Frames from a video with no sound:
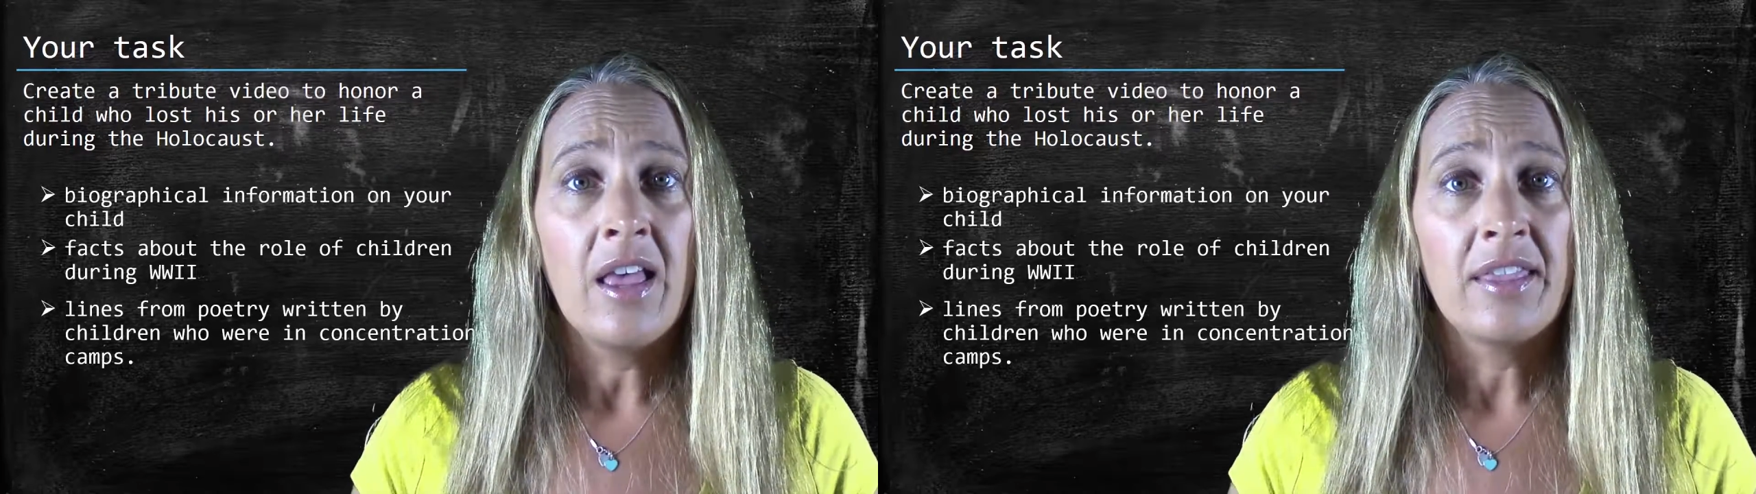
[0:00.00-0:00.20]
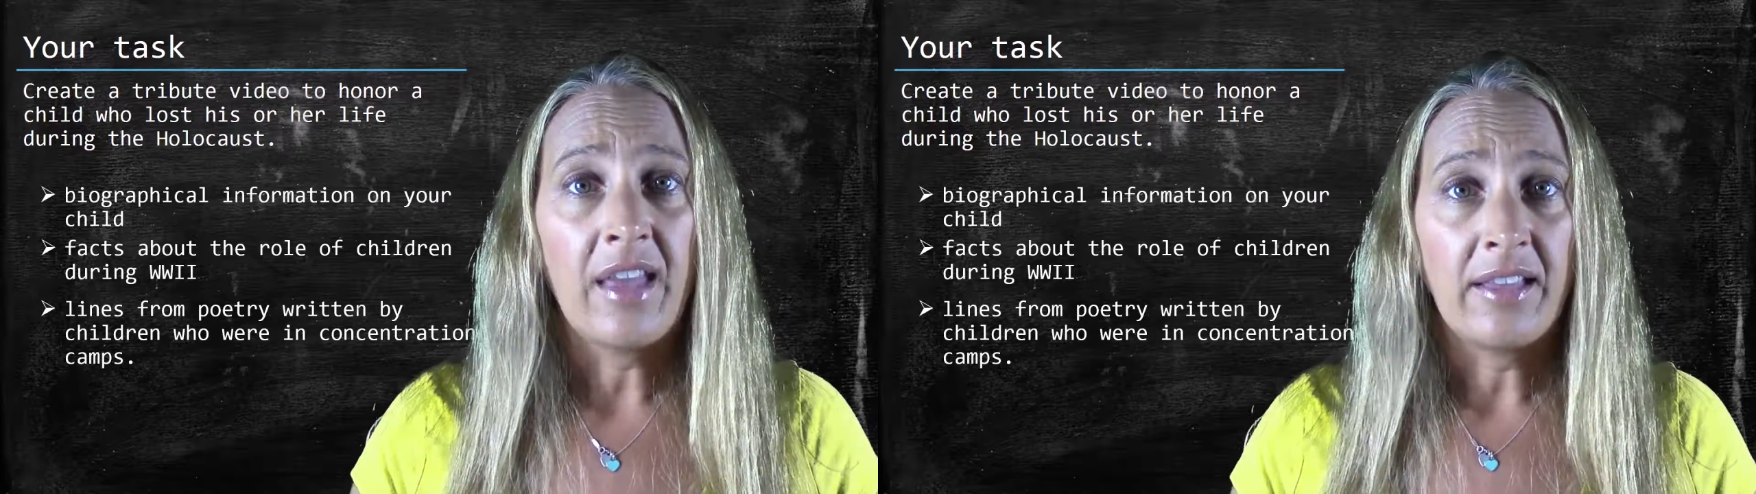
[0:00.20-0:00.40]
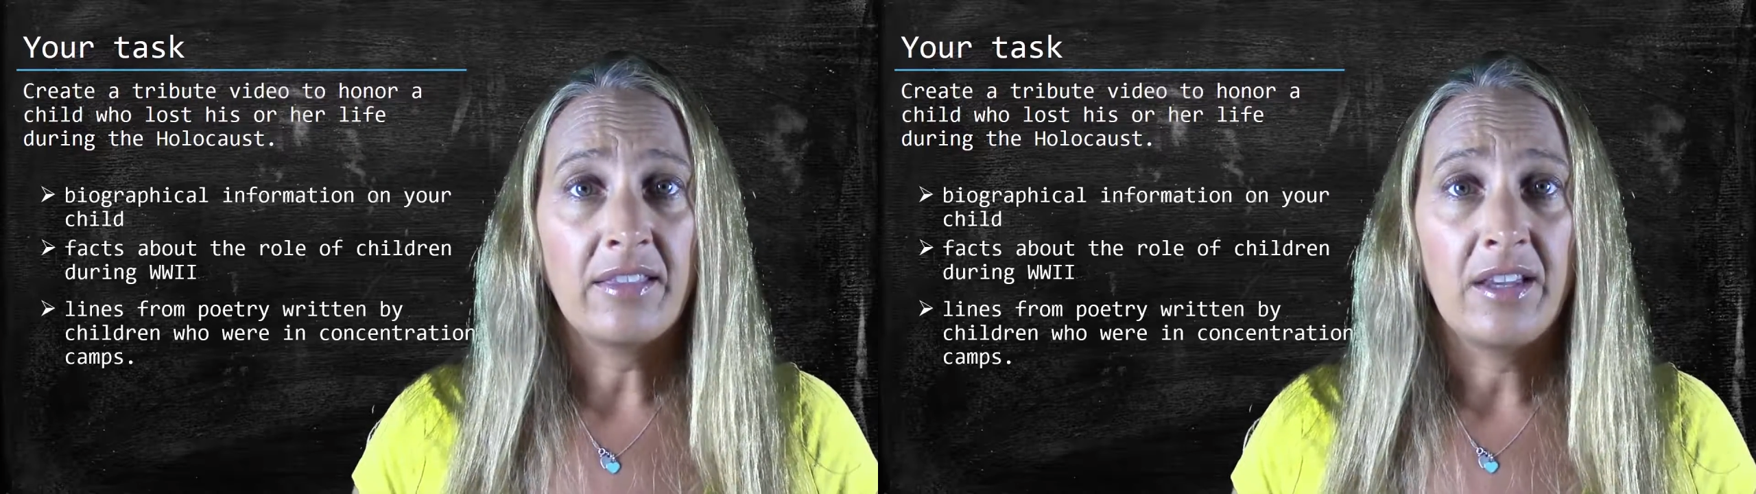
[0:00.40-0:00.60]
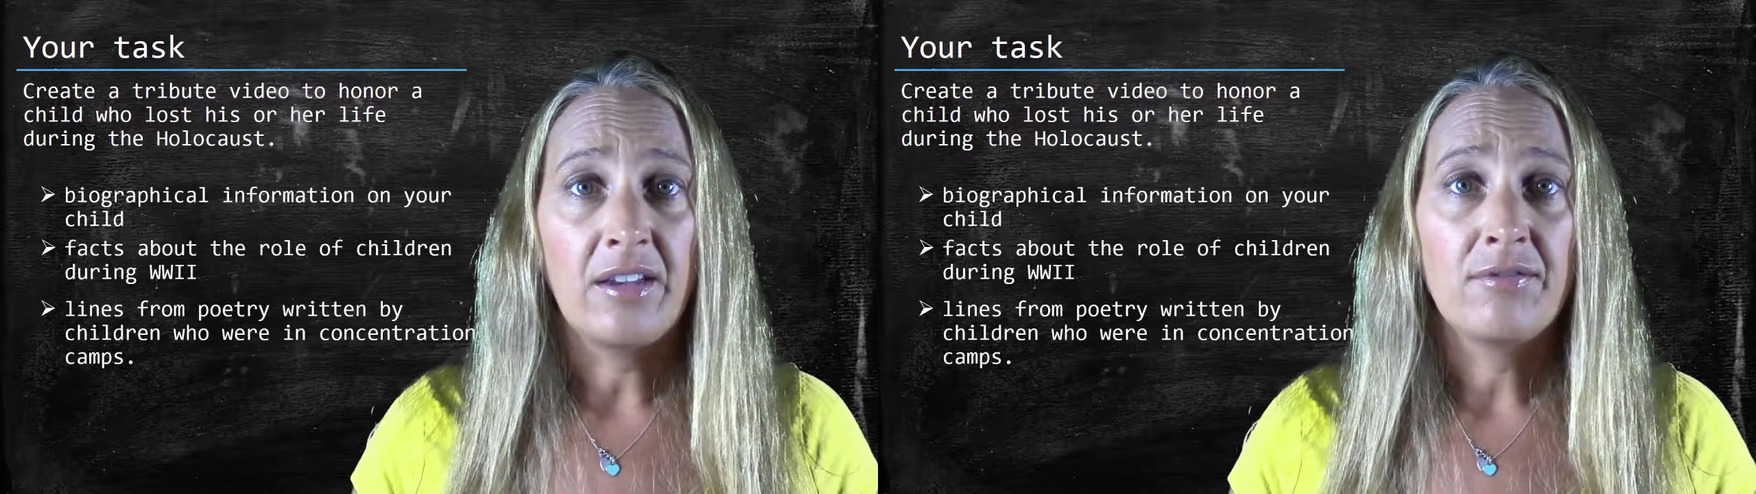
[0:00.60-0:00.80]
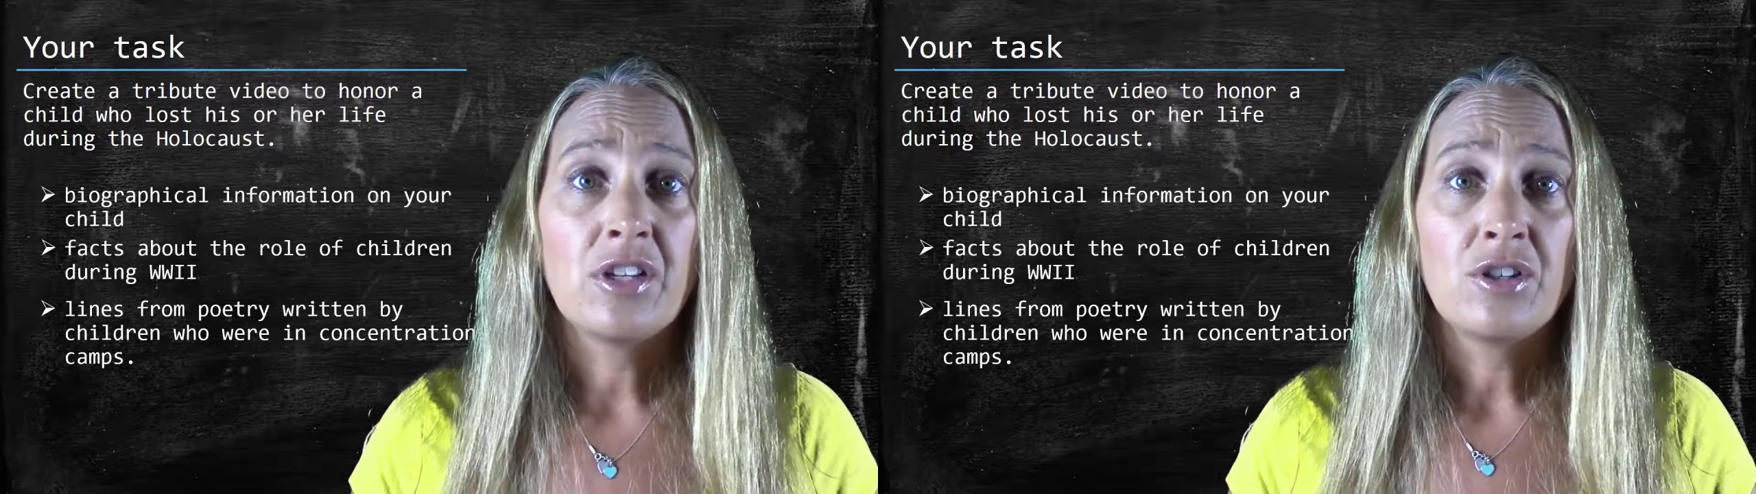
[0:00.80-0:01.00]
that
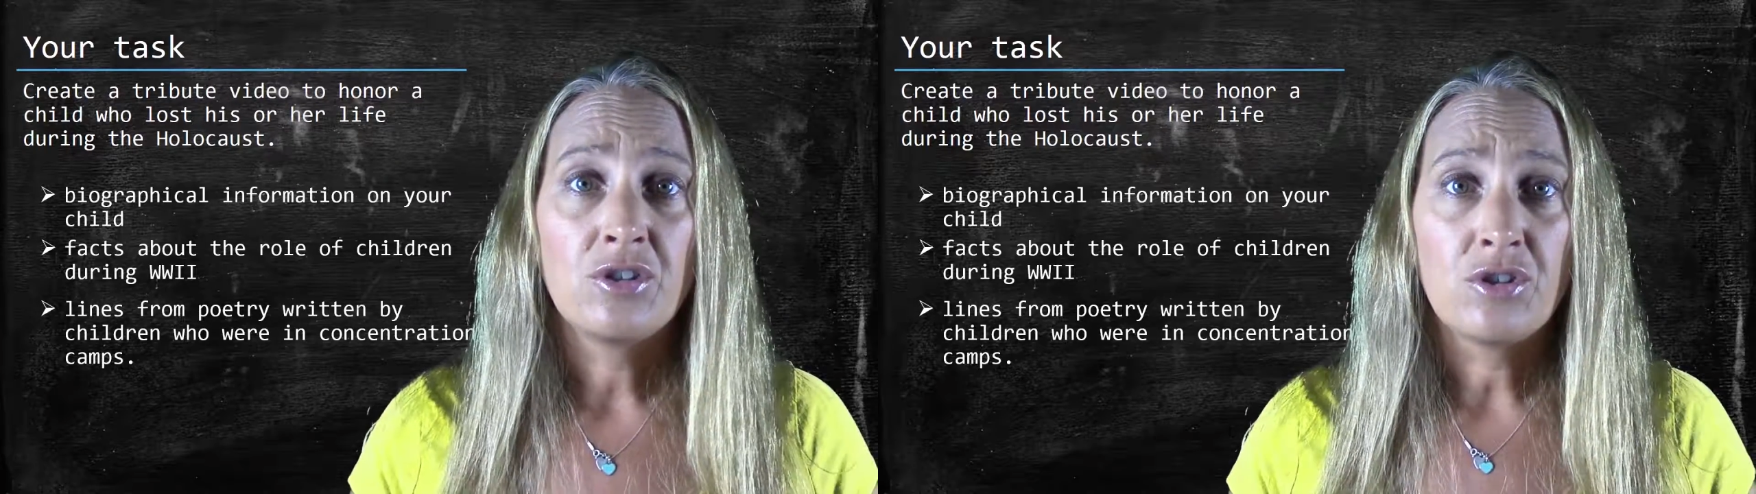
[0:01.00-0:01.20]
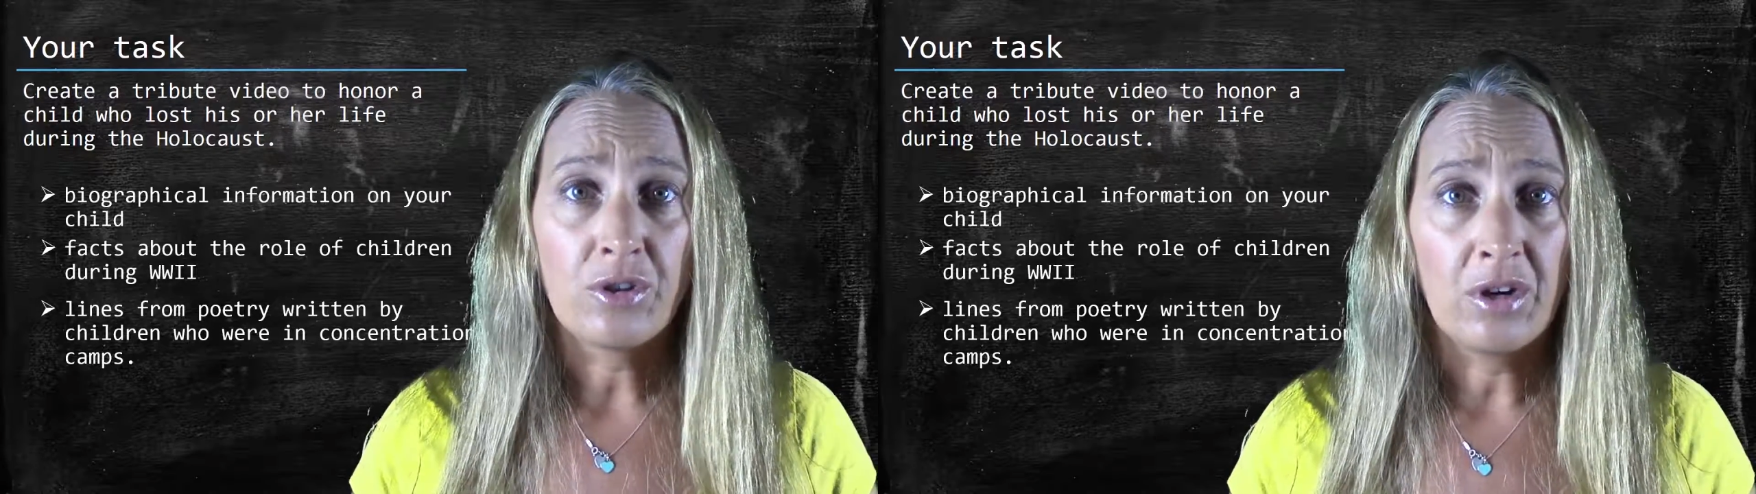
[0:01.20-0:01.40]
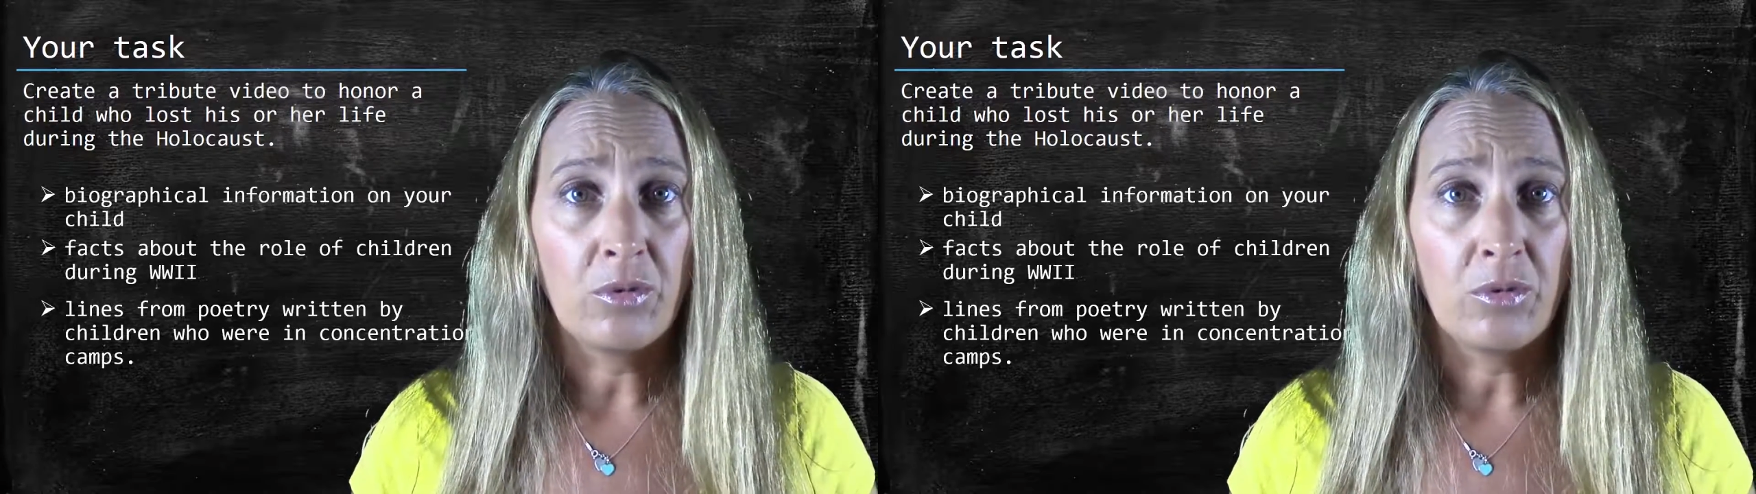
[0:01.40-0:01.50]
lived during